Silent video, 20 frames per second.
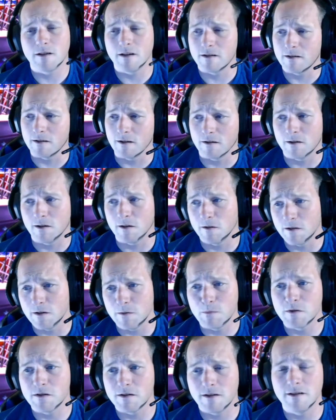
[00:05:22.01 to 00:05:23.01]
It's a
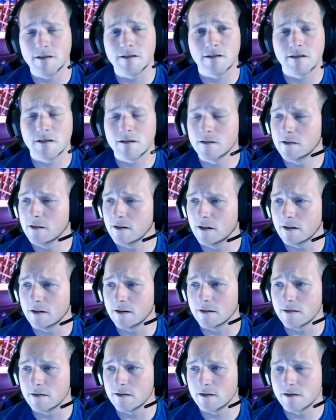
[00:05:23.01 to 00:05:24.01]
30% uh,
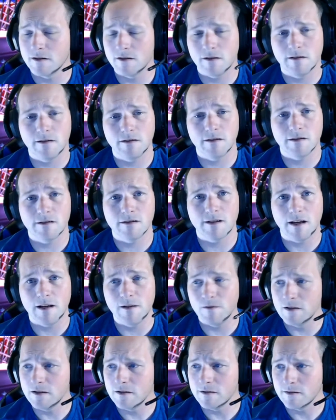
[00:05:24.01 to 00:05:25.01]

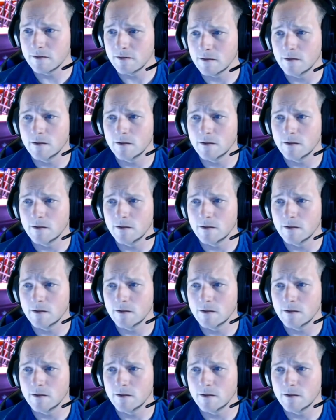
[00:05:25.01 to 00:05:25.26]
savings.